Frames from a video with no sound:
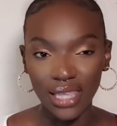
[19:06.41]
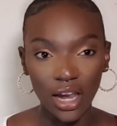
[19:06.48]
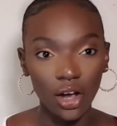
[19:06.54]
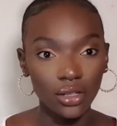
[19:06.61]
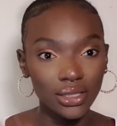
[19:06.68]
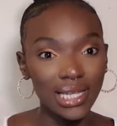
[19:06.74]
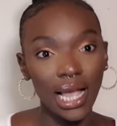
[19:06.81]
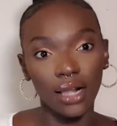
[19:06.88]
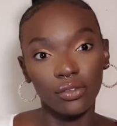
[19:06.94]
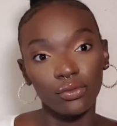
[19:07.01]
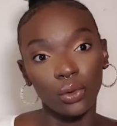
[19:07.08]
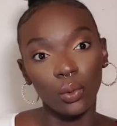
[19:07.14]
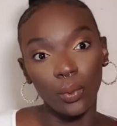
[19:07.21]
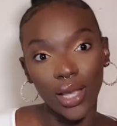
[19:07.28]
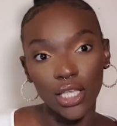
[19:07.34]
there are
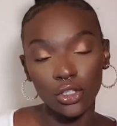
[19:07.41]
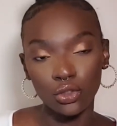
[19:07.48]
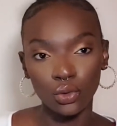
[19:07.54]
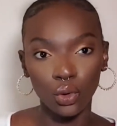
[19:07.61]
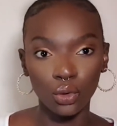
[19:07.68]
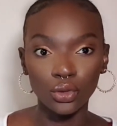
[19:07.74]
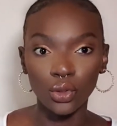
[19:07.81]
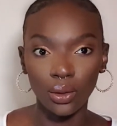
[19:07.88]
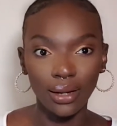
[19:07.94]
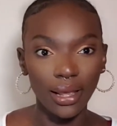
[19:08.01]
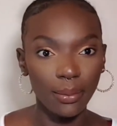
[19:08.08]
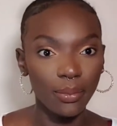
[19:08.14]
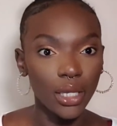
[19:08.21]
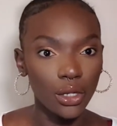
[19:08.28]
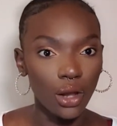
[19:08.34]
tactful ways to also
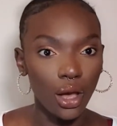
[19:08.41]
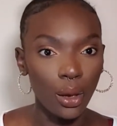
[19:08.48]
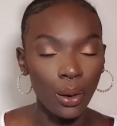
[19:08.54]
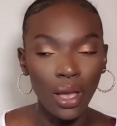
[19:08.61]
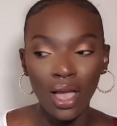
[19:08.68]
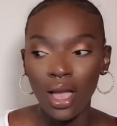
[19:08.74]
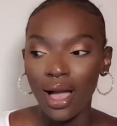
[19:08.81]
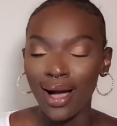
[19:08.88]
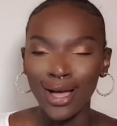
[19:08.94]
let me know.